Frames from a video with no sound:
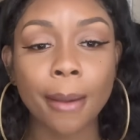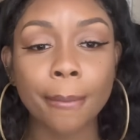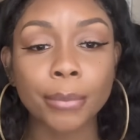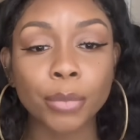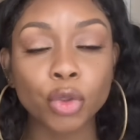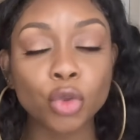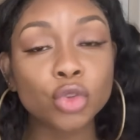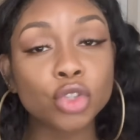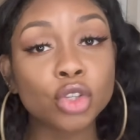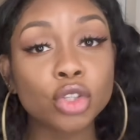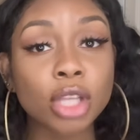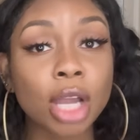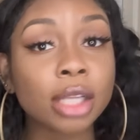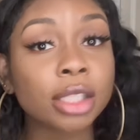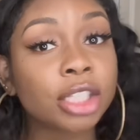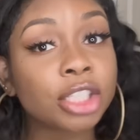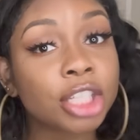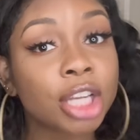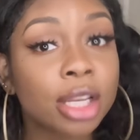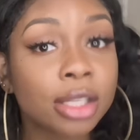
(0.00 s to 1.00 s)
you still talk
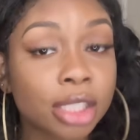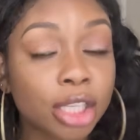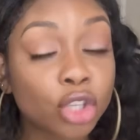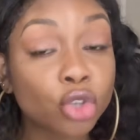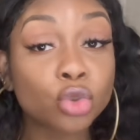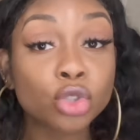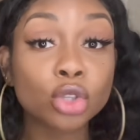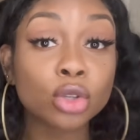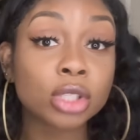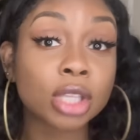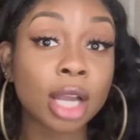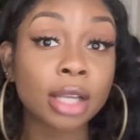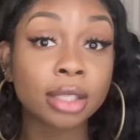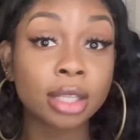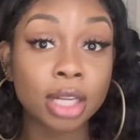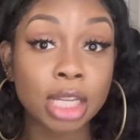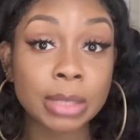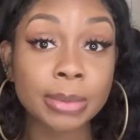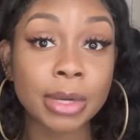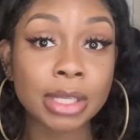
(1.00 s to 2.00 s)
to Chelsea? You still talk
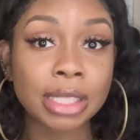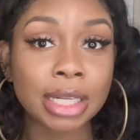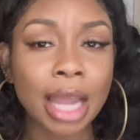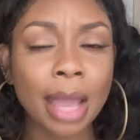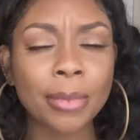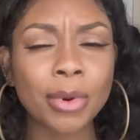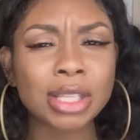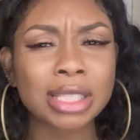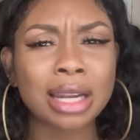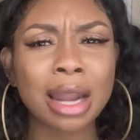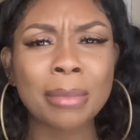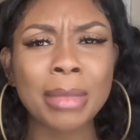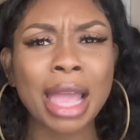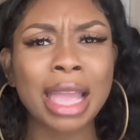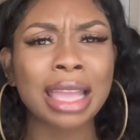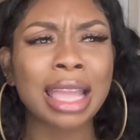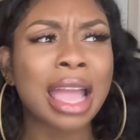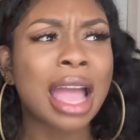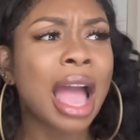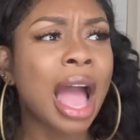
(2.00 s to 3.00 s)
to this person, that person? I'm
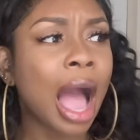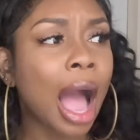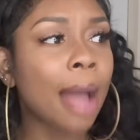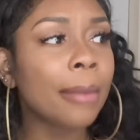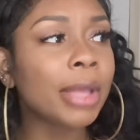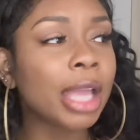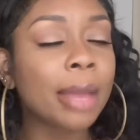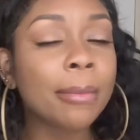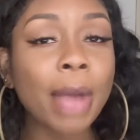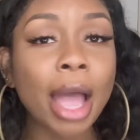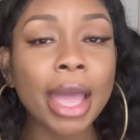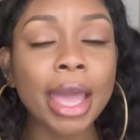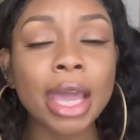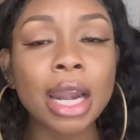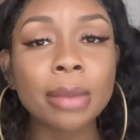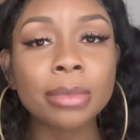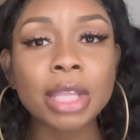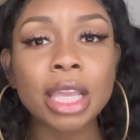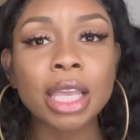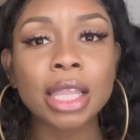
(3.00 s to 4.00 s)
like, I'm in my
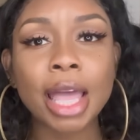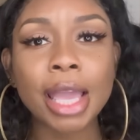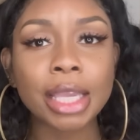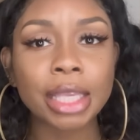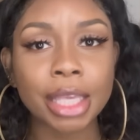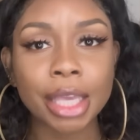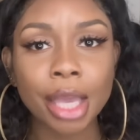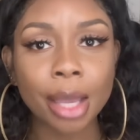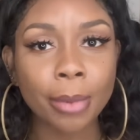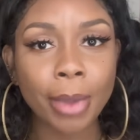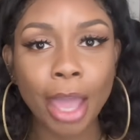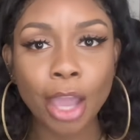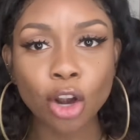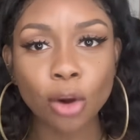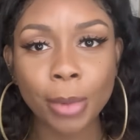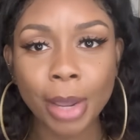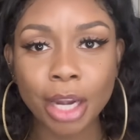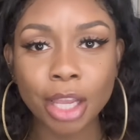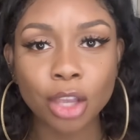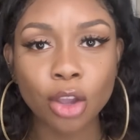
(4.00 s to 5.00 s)
head, I'm thinking like, yeah, but ain't
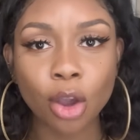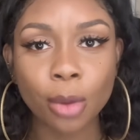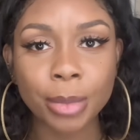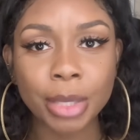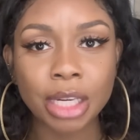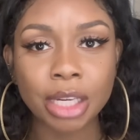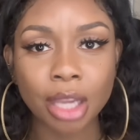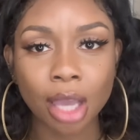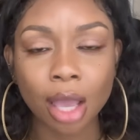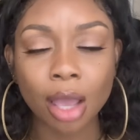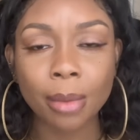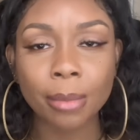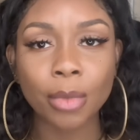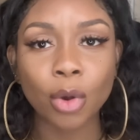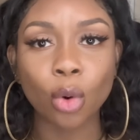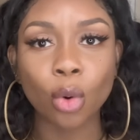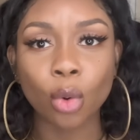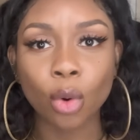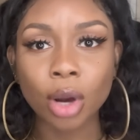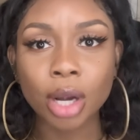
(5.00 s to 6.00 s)
nobody gonna be dumb
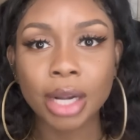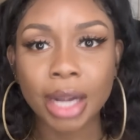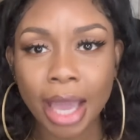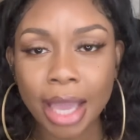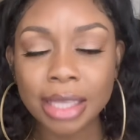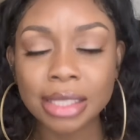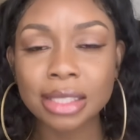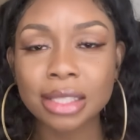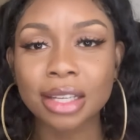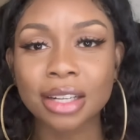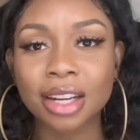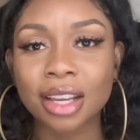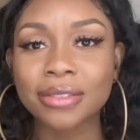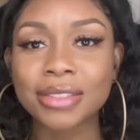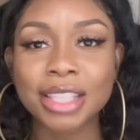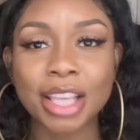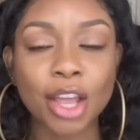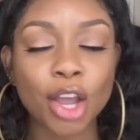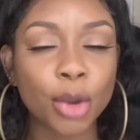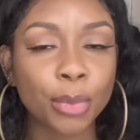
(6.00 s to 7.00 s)
or nice enough
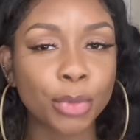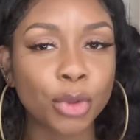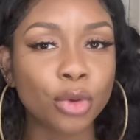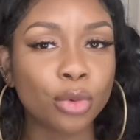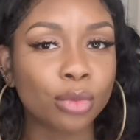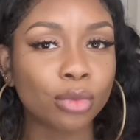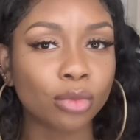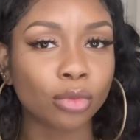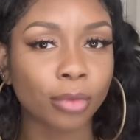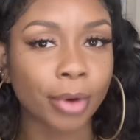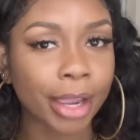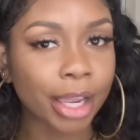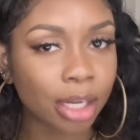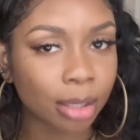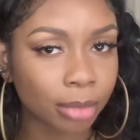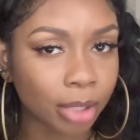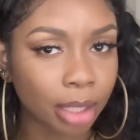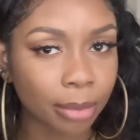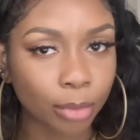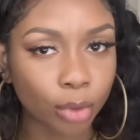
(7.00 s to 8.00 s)
to help you
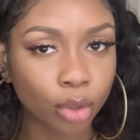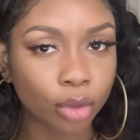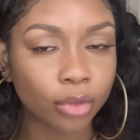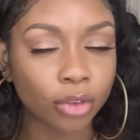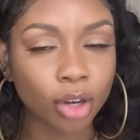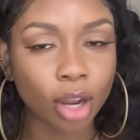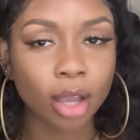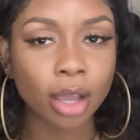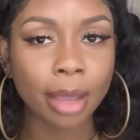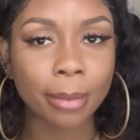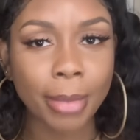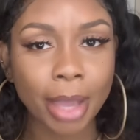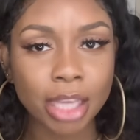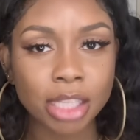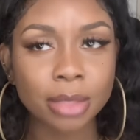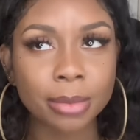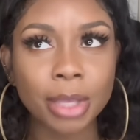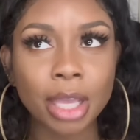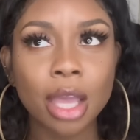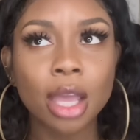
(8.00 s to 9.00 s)
randomly move. You know,
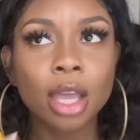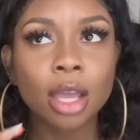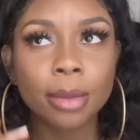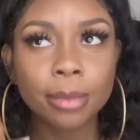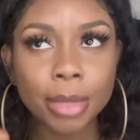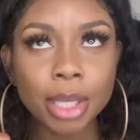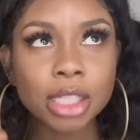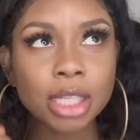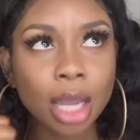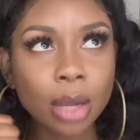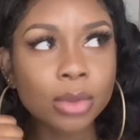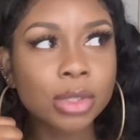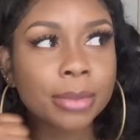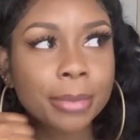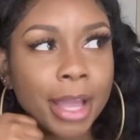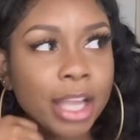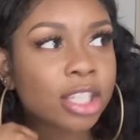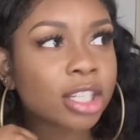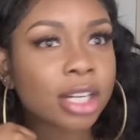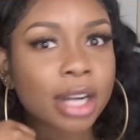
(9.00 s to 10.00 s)
imagine me. I was
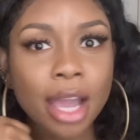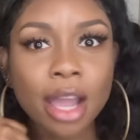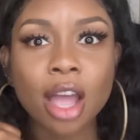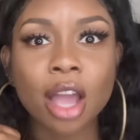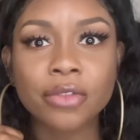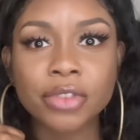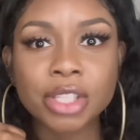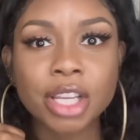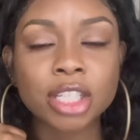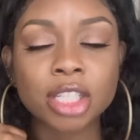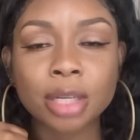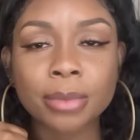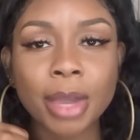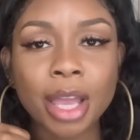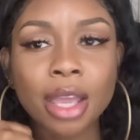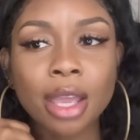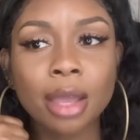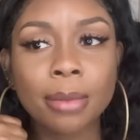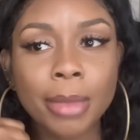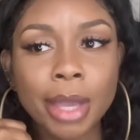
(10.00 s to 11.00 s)
imagining that conversation in my
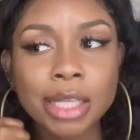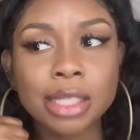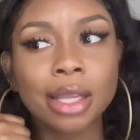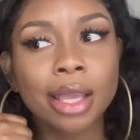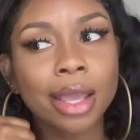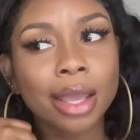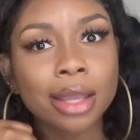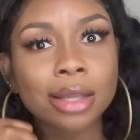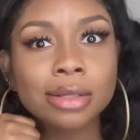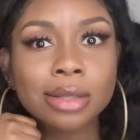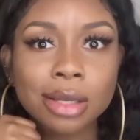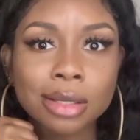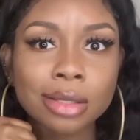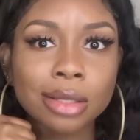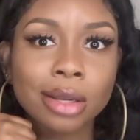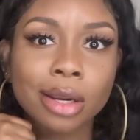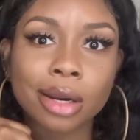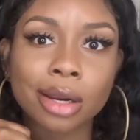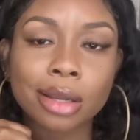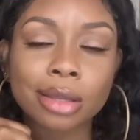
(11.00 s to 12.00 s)
head. Imagine, hey,
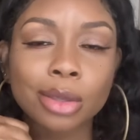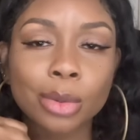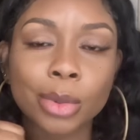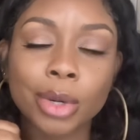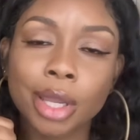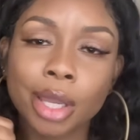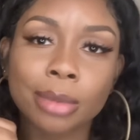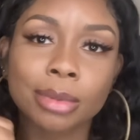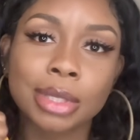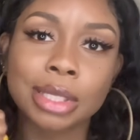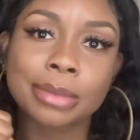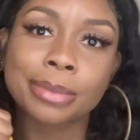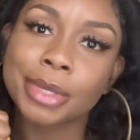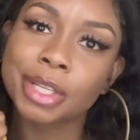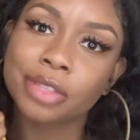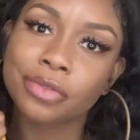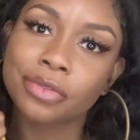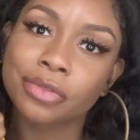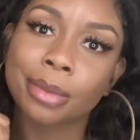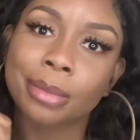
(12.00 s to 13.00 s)
Chelsea girl, you want to help this
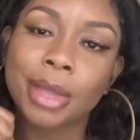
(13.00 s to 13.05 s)
from